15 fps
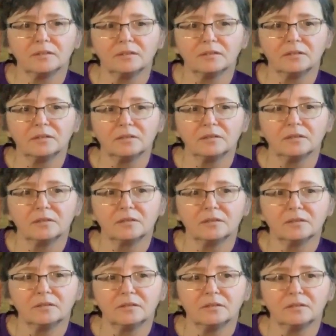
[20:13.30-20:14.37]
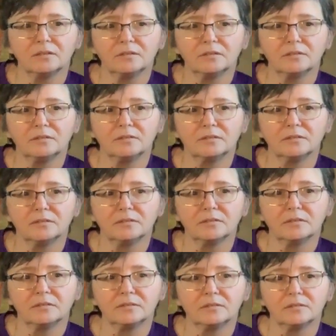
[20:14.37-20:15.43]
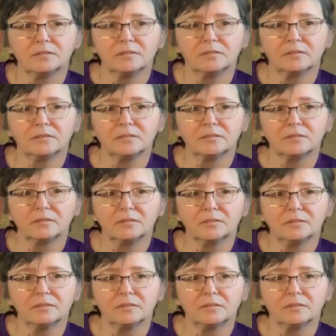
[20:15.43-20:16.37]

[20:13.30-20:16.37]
you know, her to get back